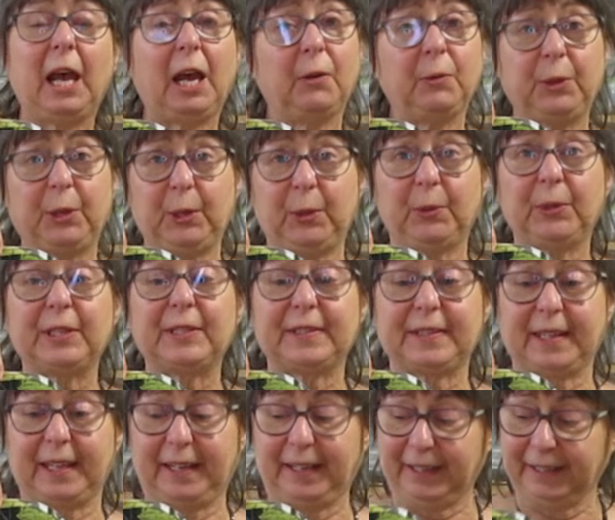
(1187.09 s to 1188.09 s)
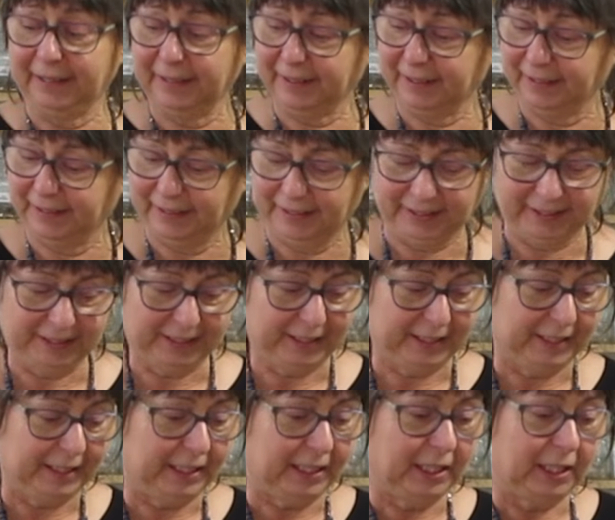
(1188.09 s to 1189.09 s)
How cute is that?
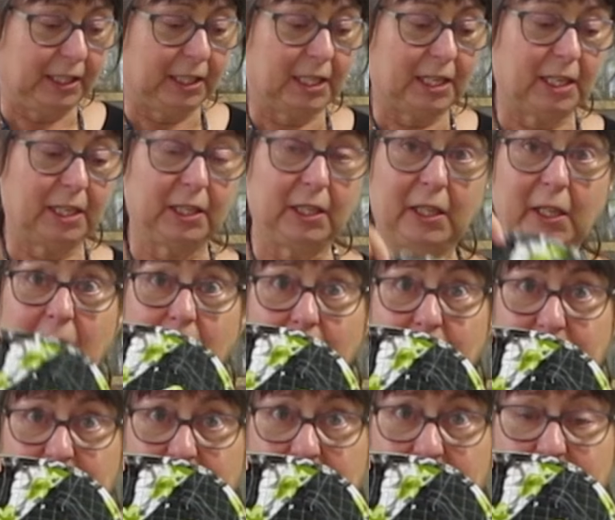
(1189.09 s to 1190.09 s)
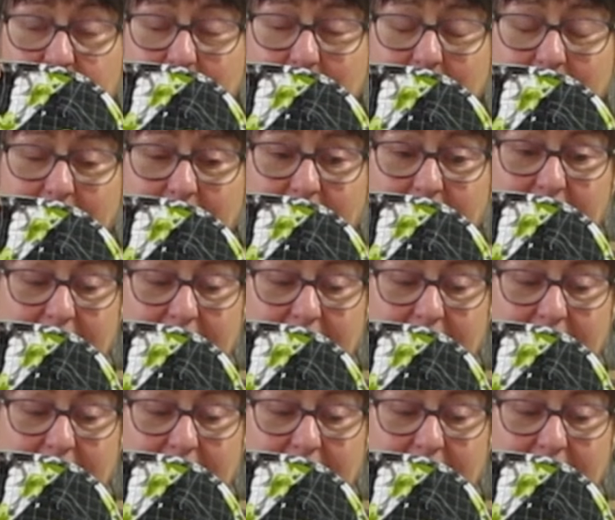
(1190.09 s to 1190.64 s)
Large clam.